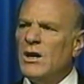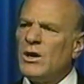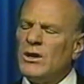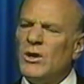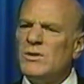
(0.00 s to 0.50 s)

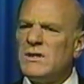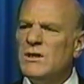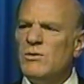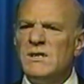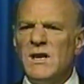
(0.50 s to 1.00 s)
closely
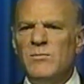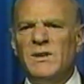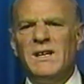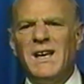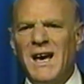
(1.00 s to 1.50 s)

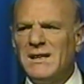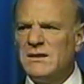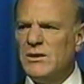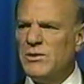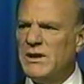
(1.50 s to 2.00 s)
resembling
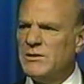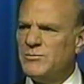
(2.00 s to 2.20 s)
catatonia.